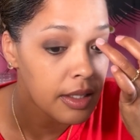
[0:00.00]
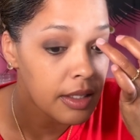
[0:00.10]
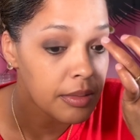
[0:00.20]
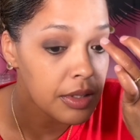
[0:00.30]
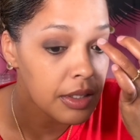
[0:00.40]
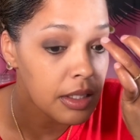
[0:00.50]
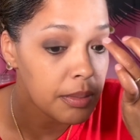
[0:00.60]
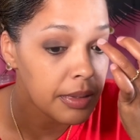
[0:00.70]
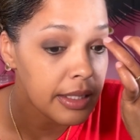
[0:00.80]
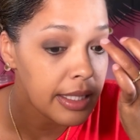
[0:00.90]
I'm just gonna
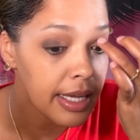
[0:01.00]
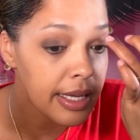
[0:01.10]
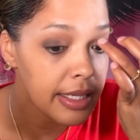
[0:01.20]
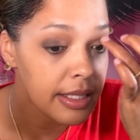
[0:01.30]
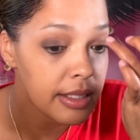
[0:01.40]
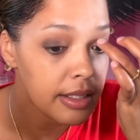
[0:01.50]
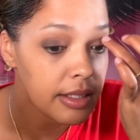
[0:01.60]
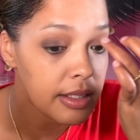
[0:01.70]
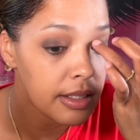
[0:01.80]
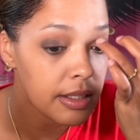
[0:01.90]
apply it
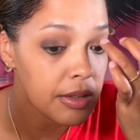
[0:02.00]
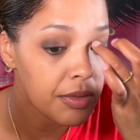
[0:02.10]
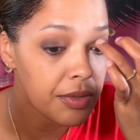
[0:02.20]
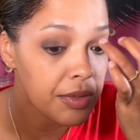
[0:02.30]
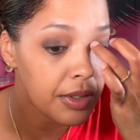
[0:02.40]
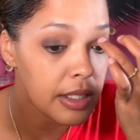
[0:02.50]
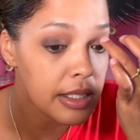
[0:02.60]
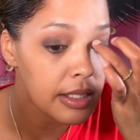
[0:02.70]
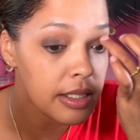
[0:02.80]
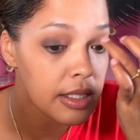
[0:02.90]
front.